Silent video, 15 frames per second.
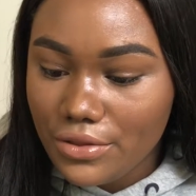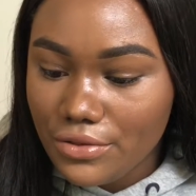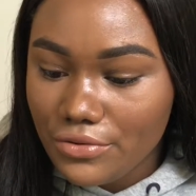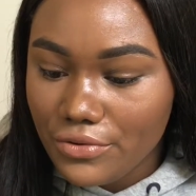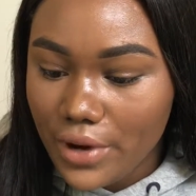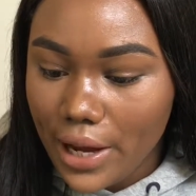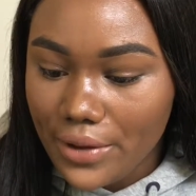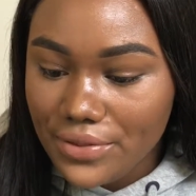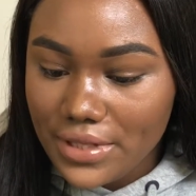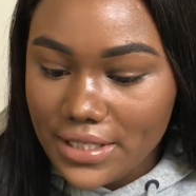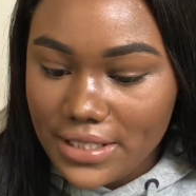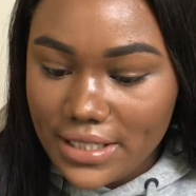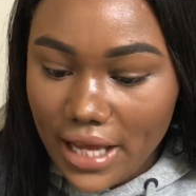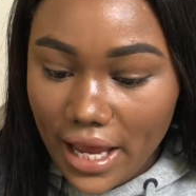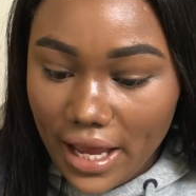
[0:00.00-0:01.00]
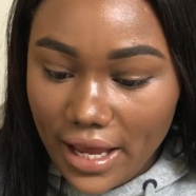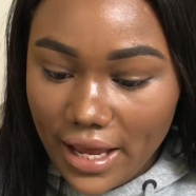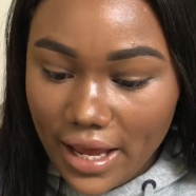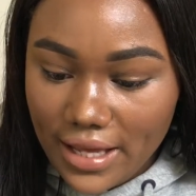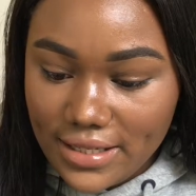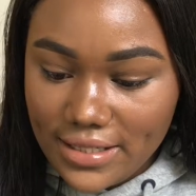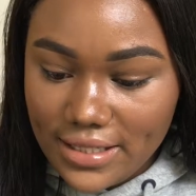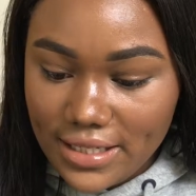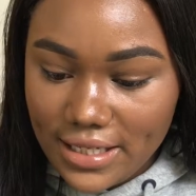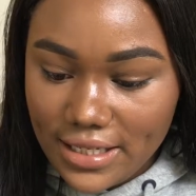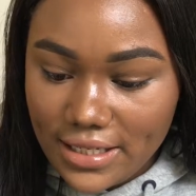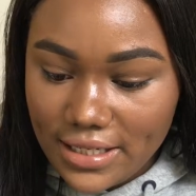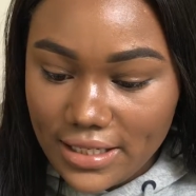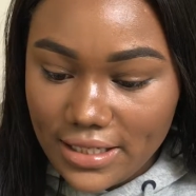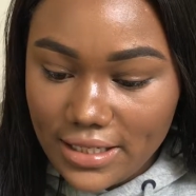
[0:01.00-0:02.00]
throughout the day as
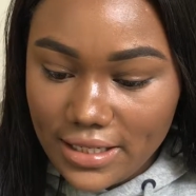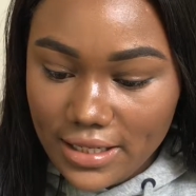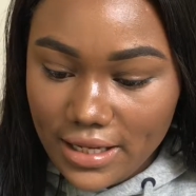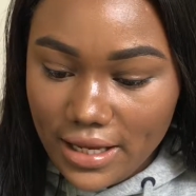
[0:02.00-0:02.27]
needed.